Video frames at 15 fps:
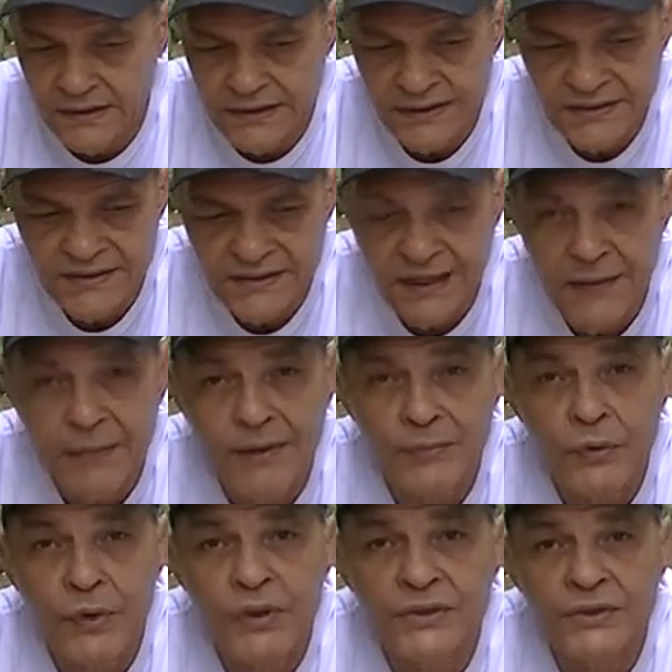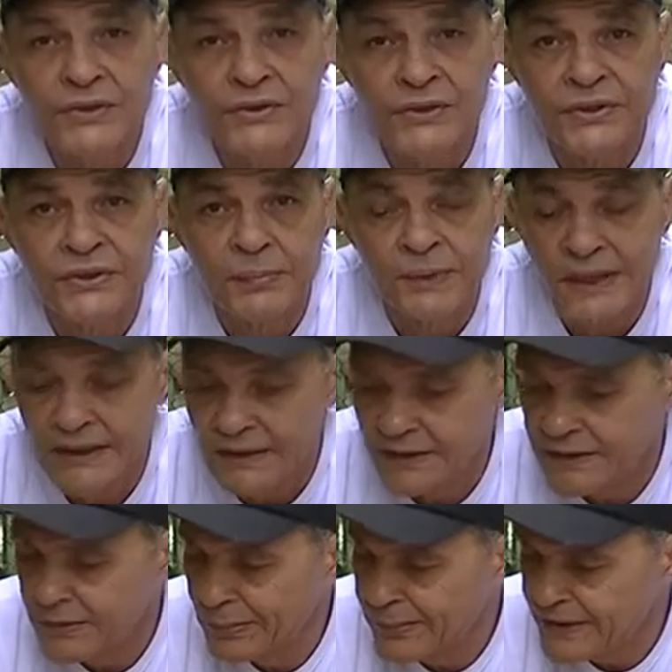This time I'm going to speak a
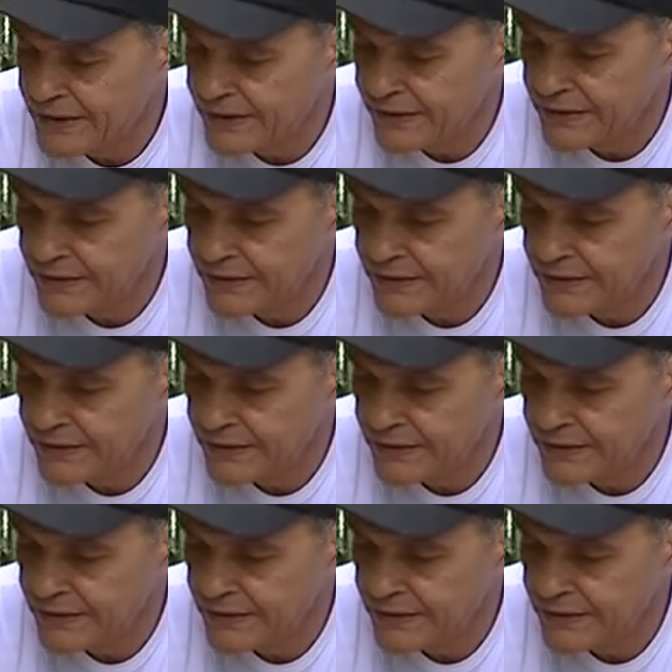little bit